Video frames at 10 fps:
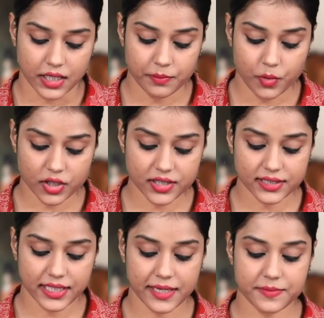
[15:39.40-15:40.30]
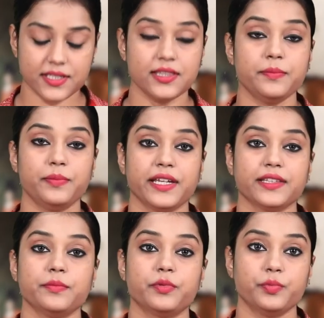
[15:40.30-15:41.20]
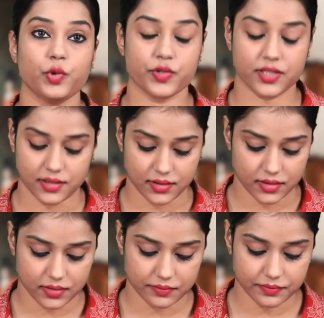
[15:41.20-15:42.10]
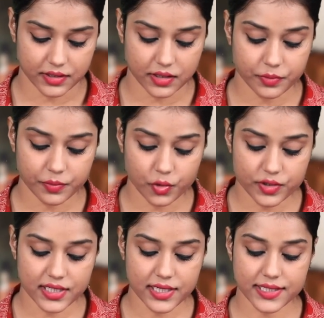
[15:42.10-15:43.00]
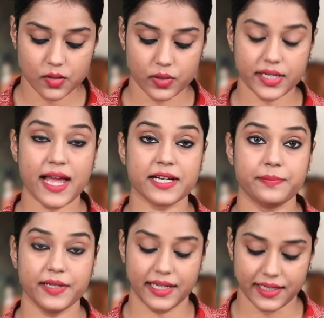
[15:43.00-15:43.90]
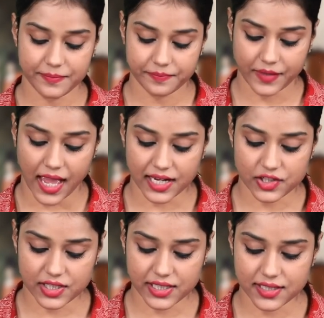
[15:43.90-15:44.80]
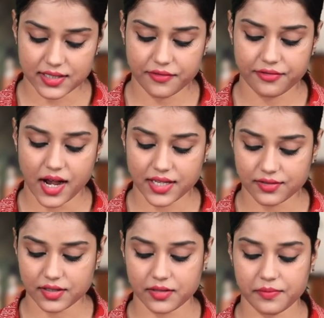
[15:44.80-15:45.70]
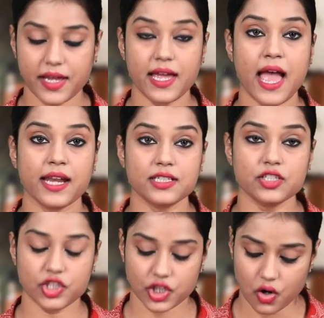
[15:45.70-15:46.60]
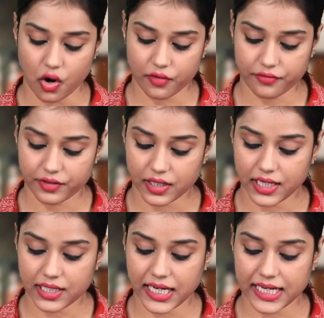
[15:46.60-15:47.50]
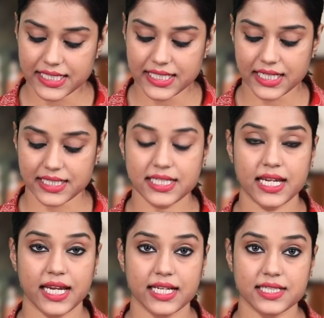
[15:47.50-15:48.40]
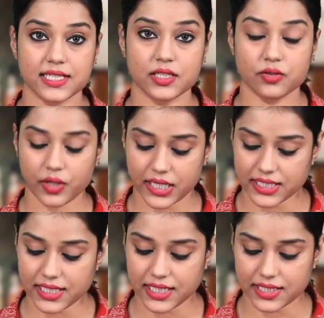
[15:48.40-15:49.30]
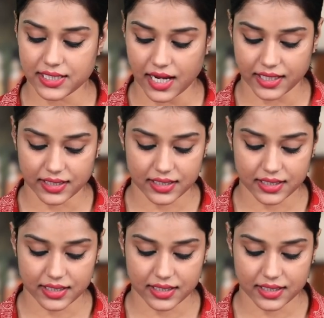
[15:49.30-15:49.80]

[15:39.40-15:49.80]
Important themes in the play, the Proposal. The Proposal is a one-act play. Actually, it is a farce written by Anton Chekhov in 1888 to 1889.